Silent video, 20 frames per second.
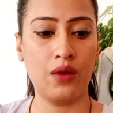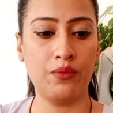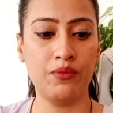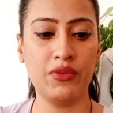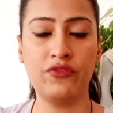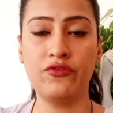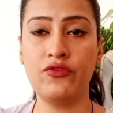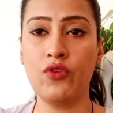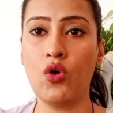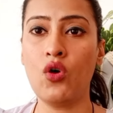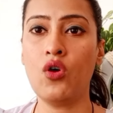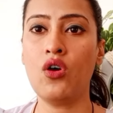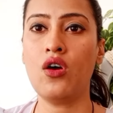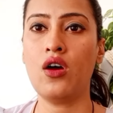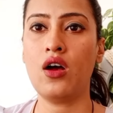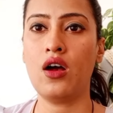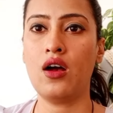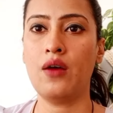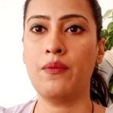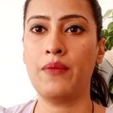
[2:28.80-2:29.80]
before
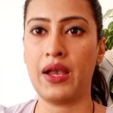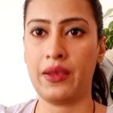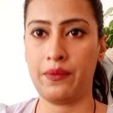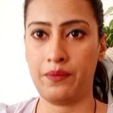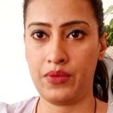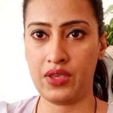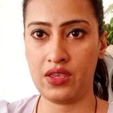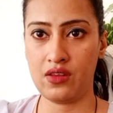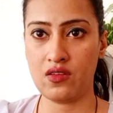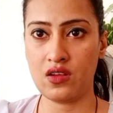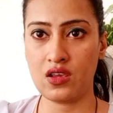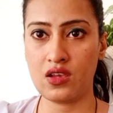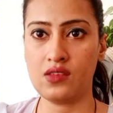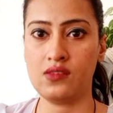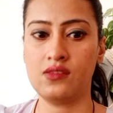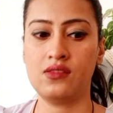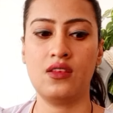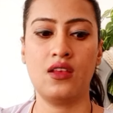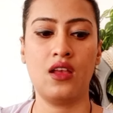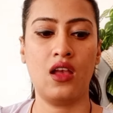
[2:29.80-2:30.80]
my
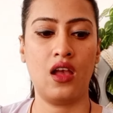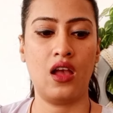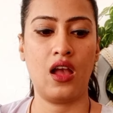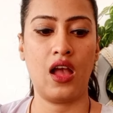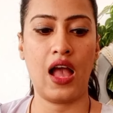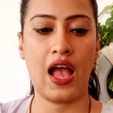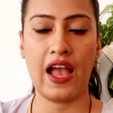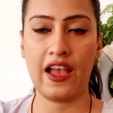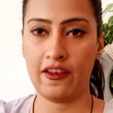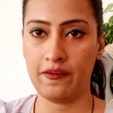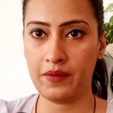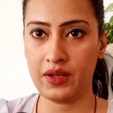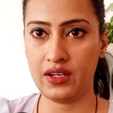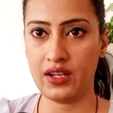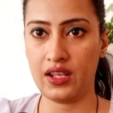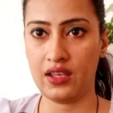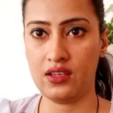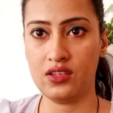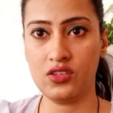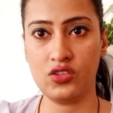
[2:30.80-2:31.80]
periods, I have been
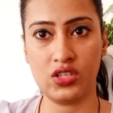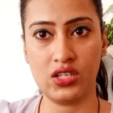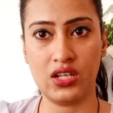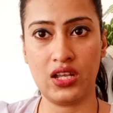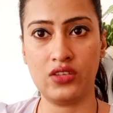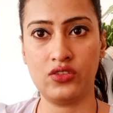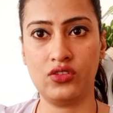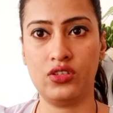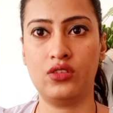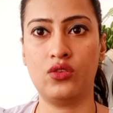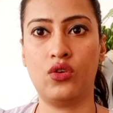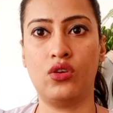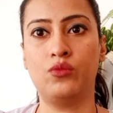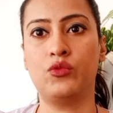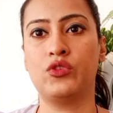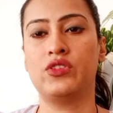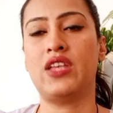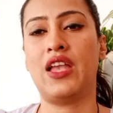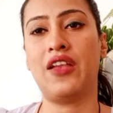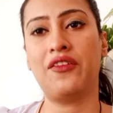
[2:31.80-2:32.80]
taking shilajit
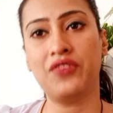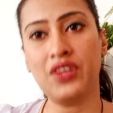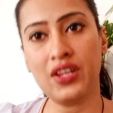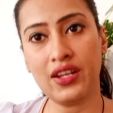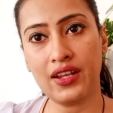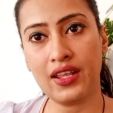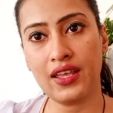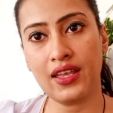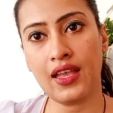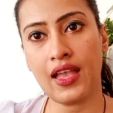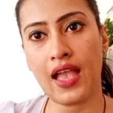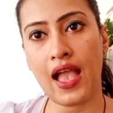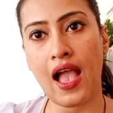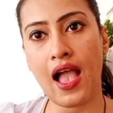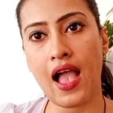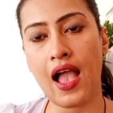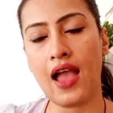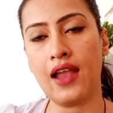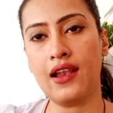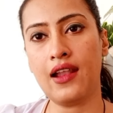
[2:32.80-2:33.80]
almost every day
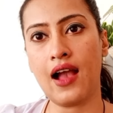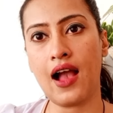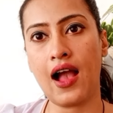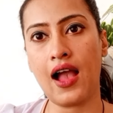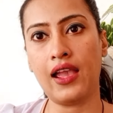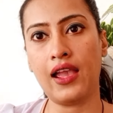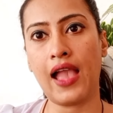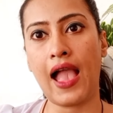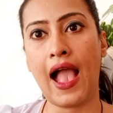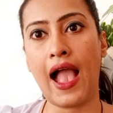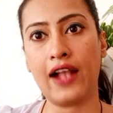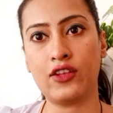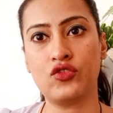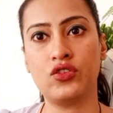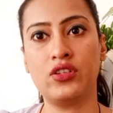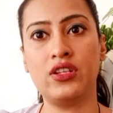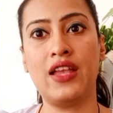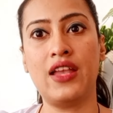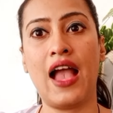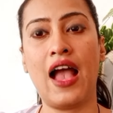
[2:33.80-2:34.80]
and I
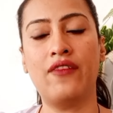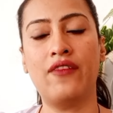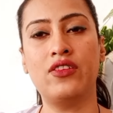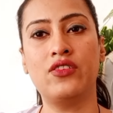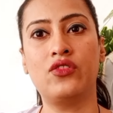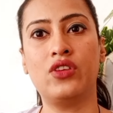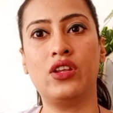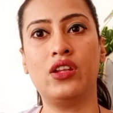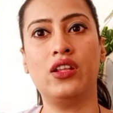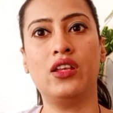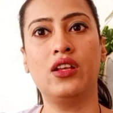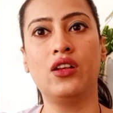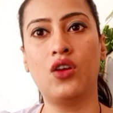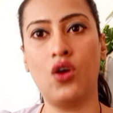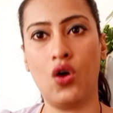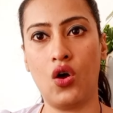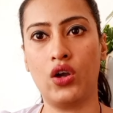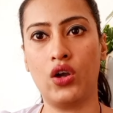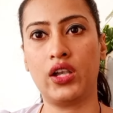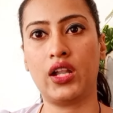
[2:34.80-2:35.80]
actually haven't really
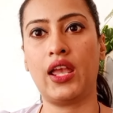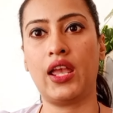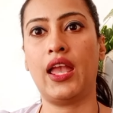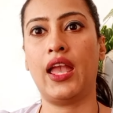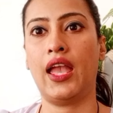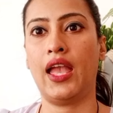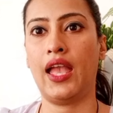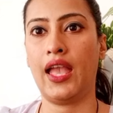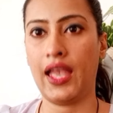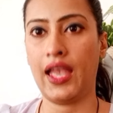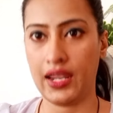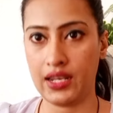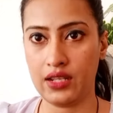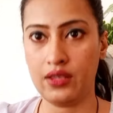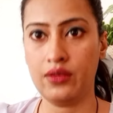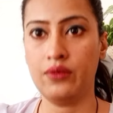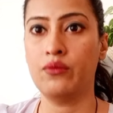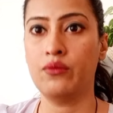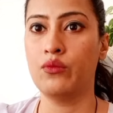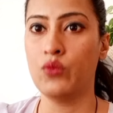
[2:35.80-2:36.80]
got
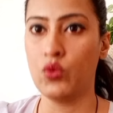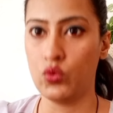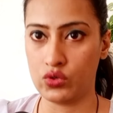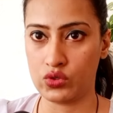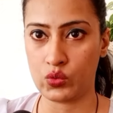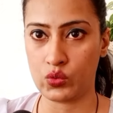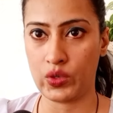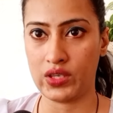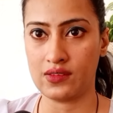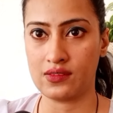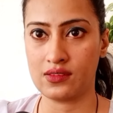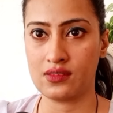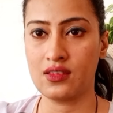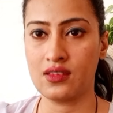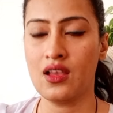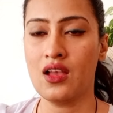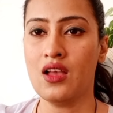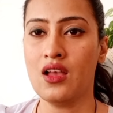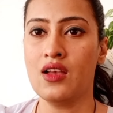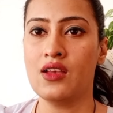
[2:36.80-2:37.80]
any mood swings.
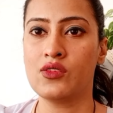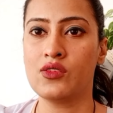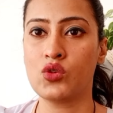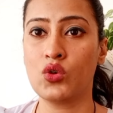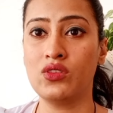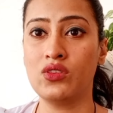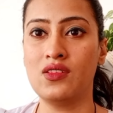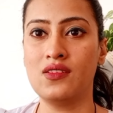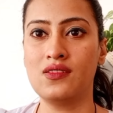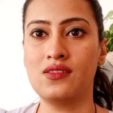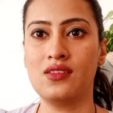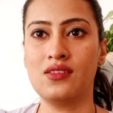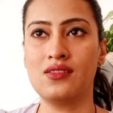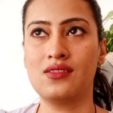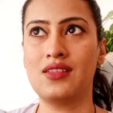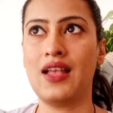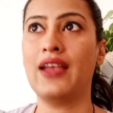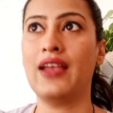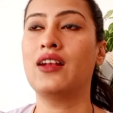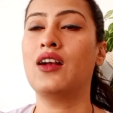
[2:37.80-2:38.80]
So this
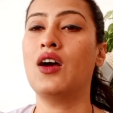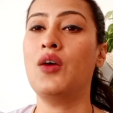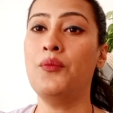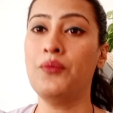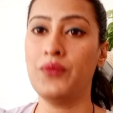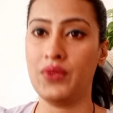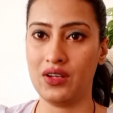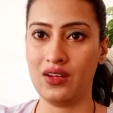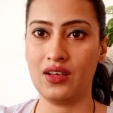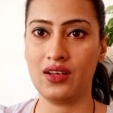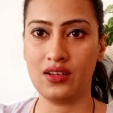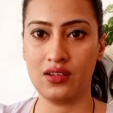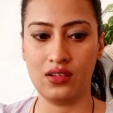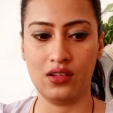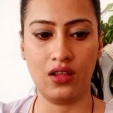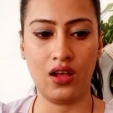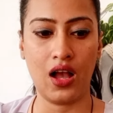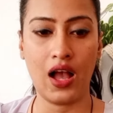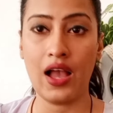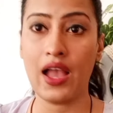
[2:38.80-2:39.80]
is like a
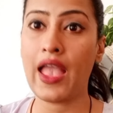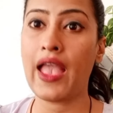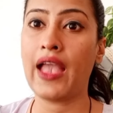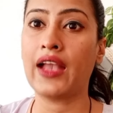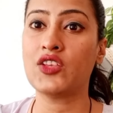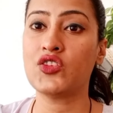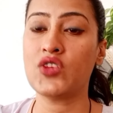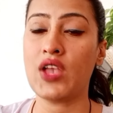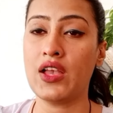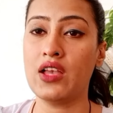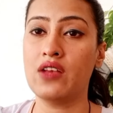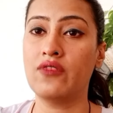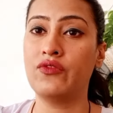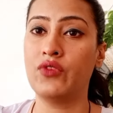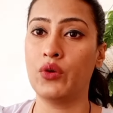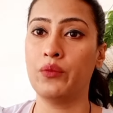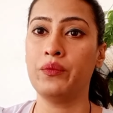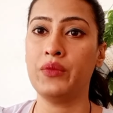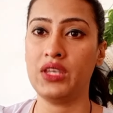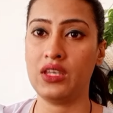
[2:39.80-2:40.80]
miracle
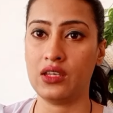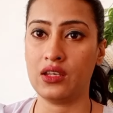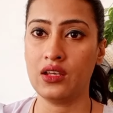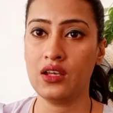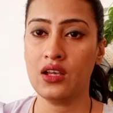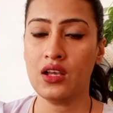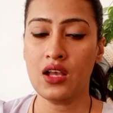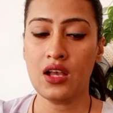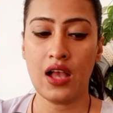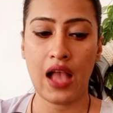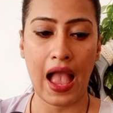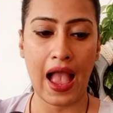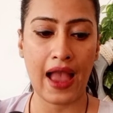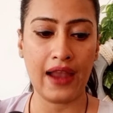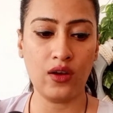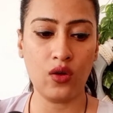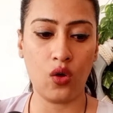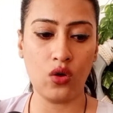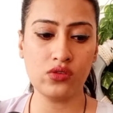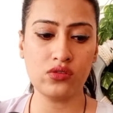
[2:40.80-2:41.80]
for me.
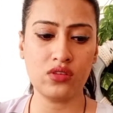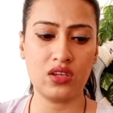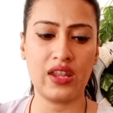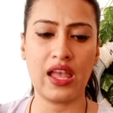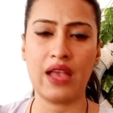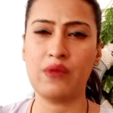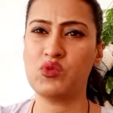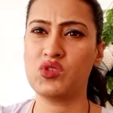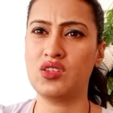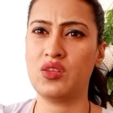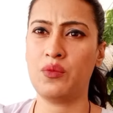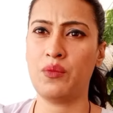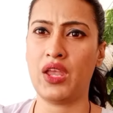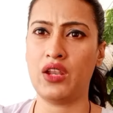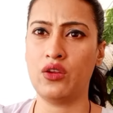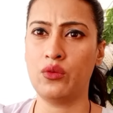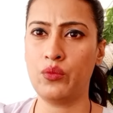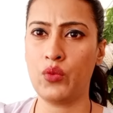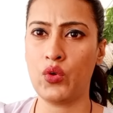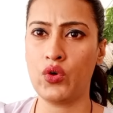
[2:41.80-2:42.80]
And also it helps in the
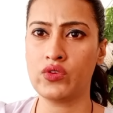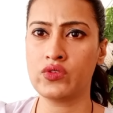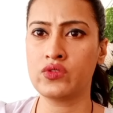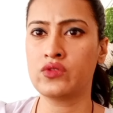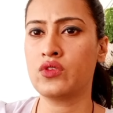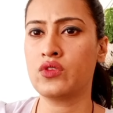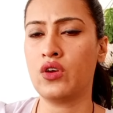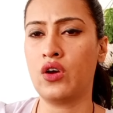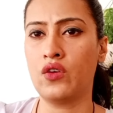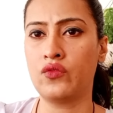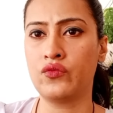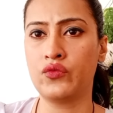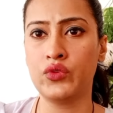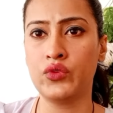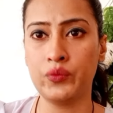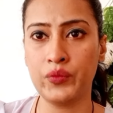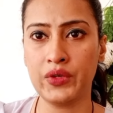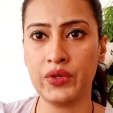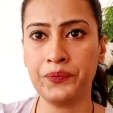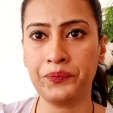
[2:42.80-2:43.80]
menopause of
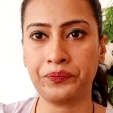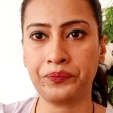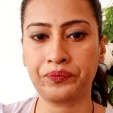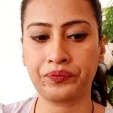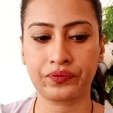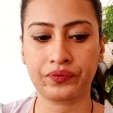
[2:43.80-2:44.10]
women.